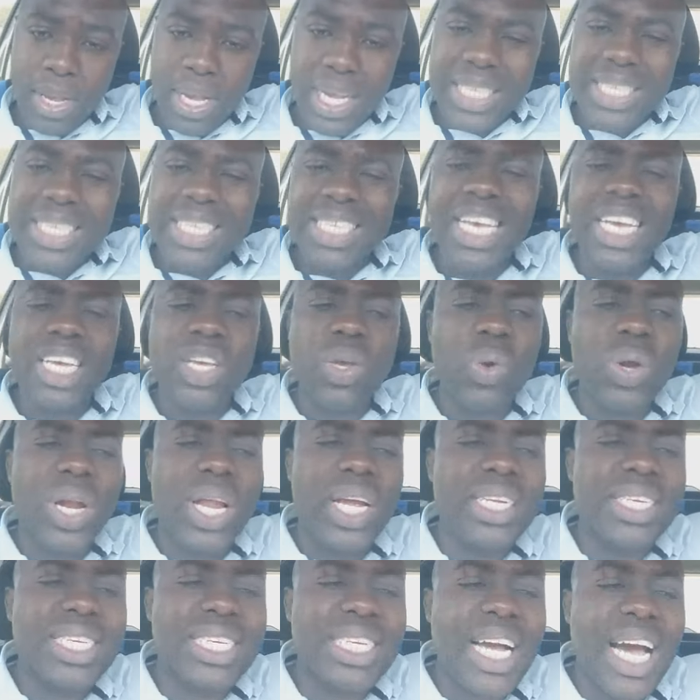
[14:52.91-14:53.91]
It's
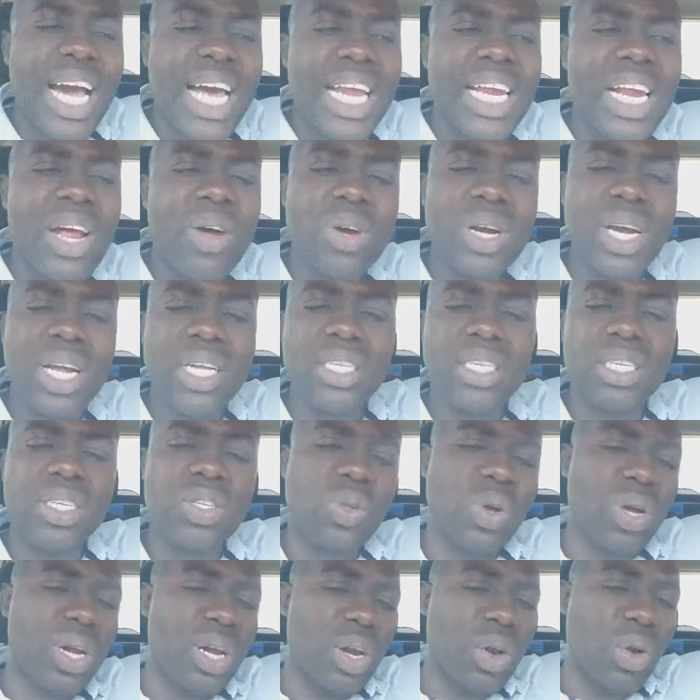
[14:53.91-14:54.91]
circulating around us.
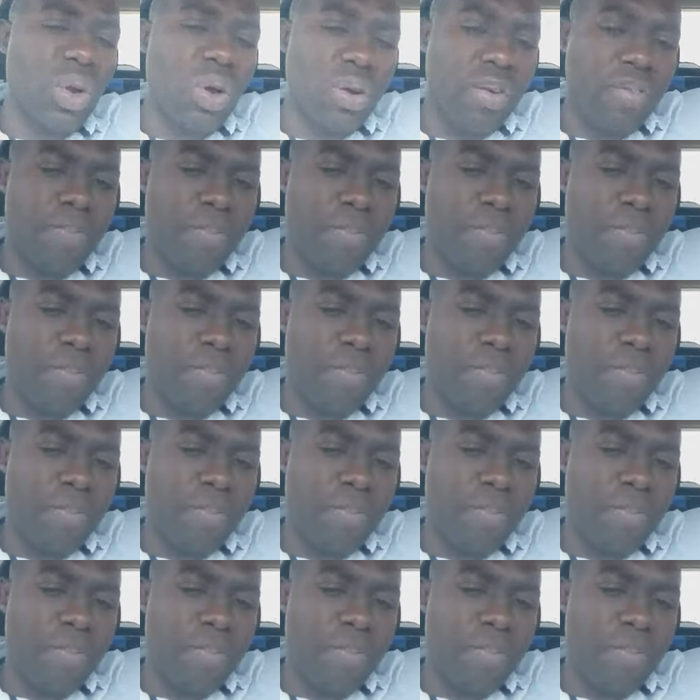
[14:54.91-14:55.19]
It's not a lot